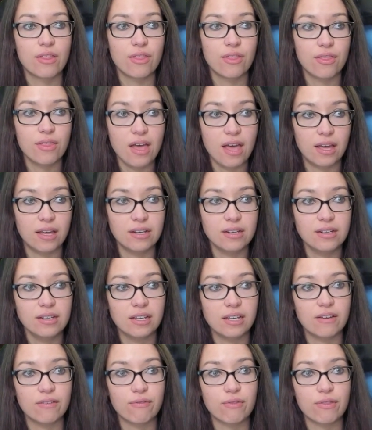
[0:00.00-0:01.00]
Then,
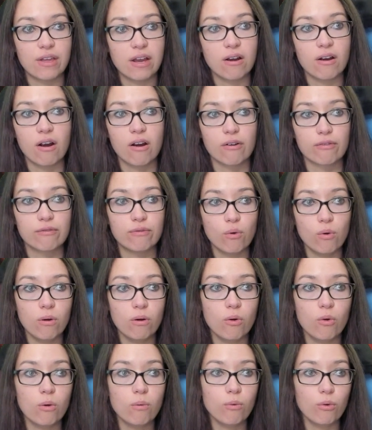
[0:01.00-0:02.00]
if there are 4
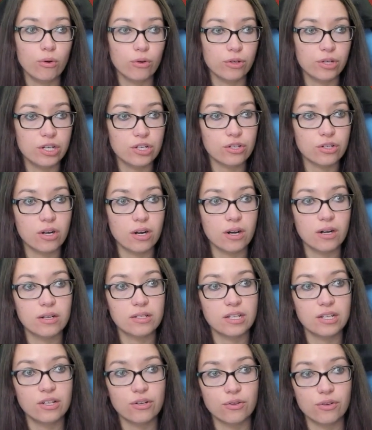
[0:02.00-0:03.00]
or more creature cards
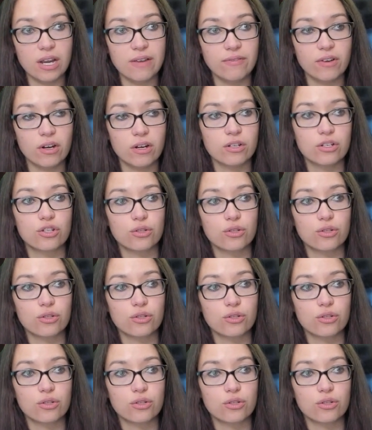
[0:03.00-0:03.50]
in your graveyard,